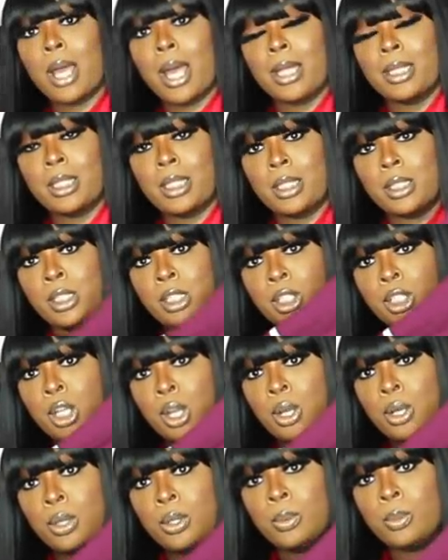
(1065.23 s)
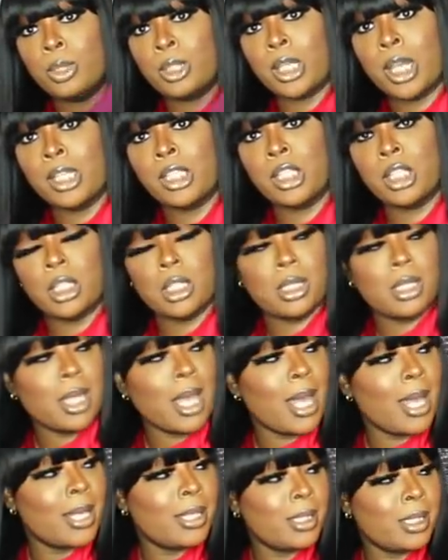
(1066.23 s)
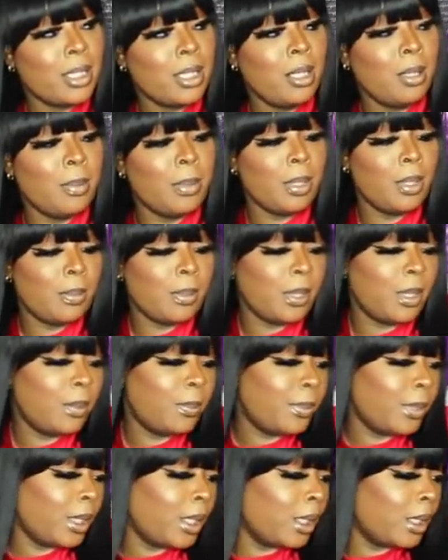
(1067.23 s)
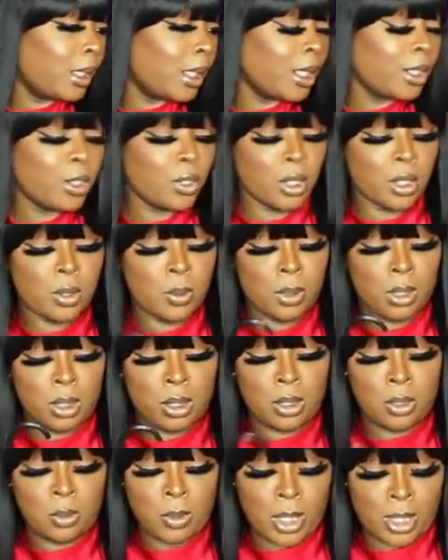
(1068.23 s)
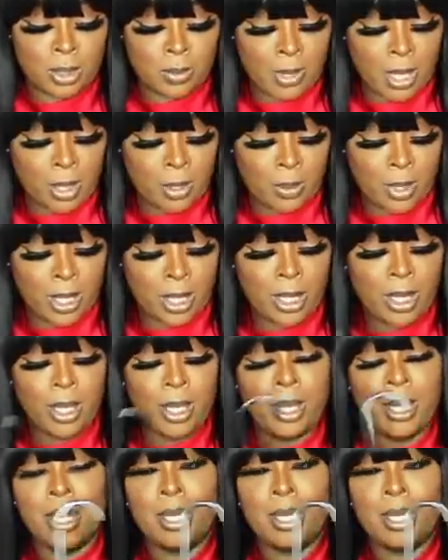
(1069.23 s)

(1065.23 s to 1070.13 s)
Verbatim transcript: got this shirt, which I should have sized up, up, up in. That dress was a 2X, by the way.